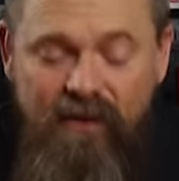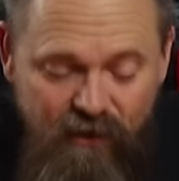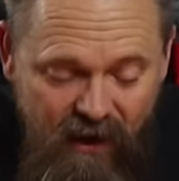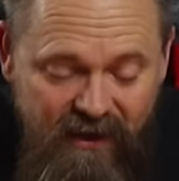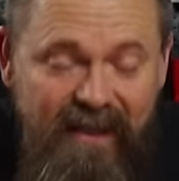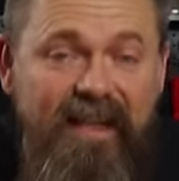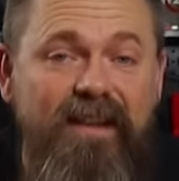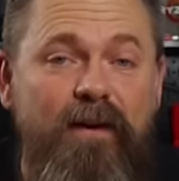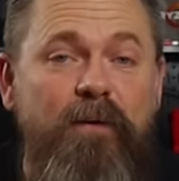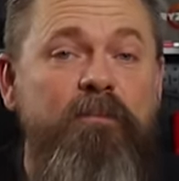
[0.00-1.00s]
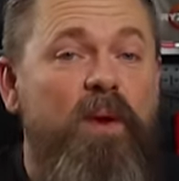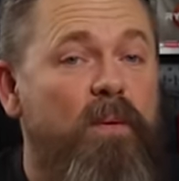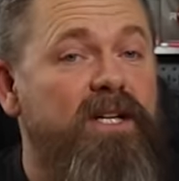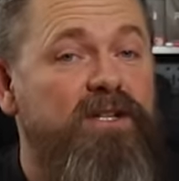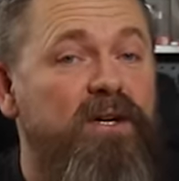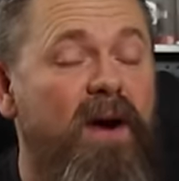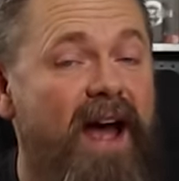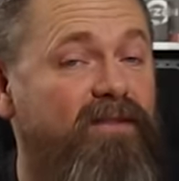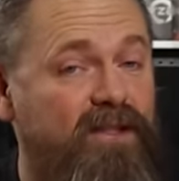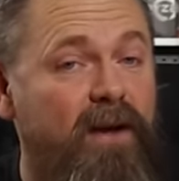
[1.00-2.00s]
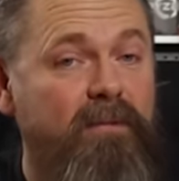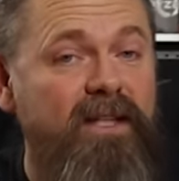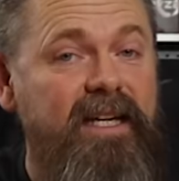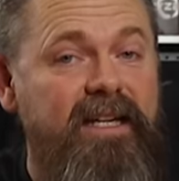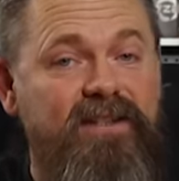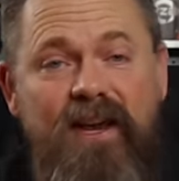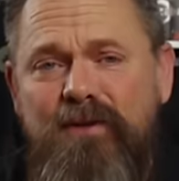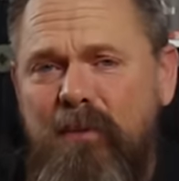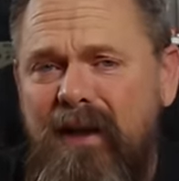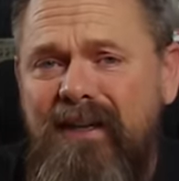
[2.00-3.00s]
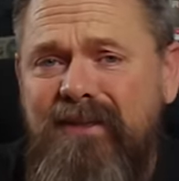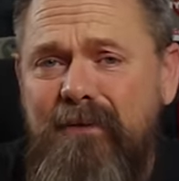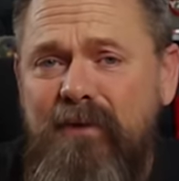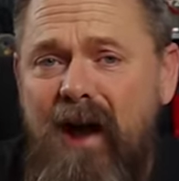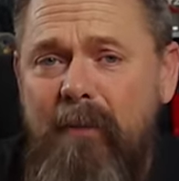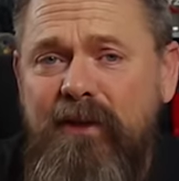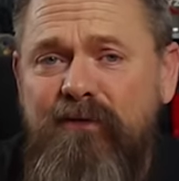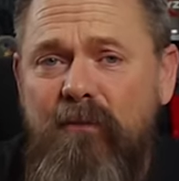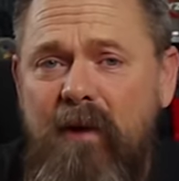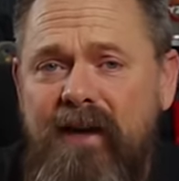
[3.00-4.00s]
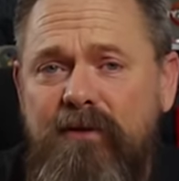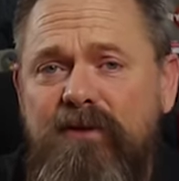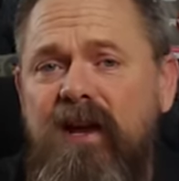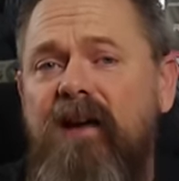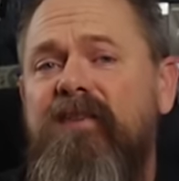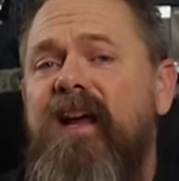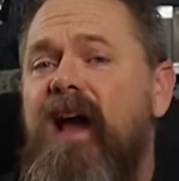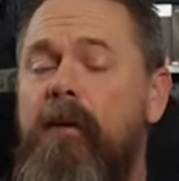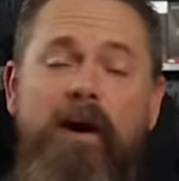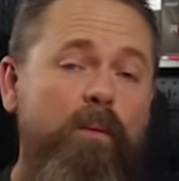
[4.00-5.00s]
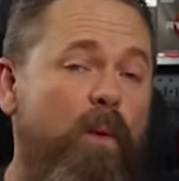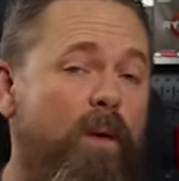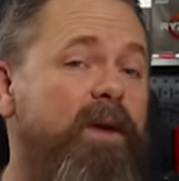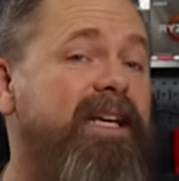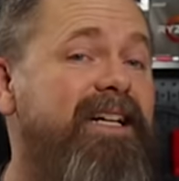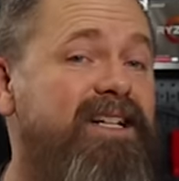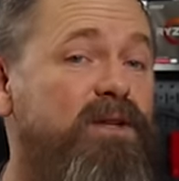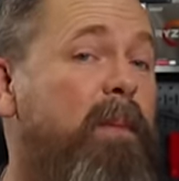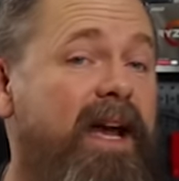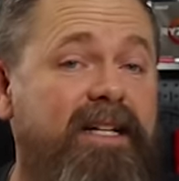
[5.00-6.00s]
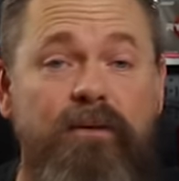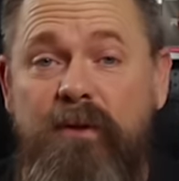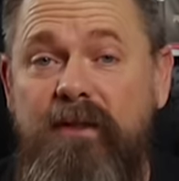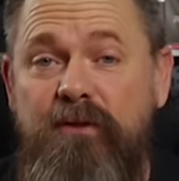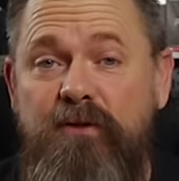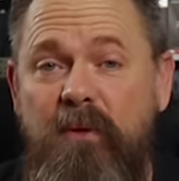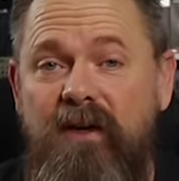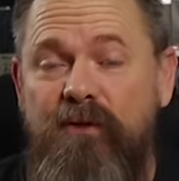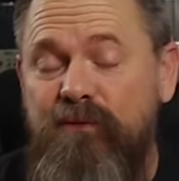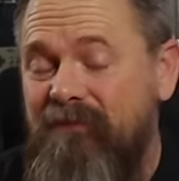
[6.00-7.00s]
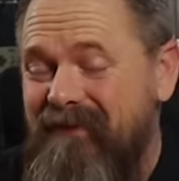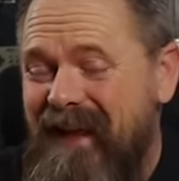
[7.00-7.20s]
Luckily though, we do have some leaks as well as some comments from Microsoft about what we can expect in Windows 12.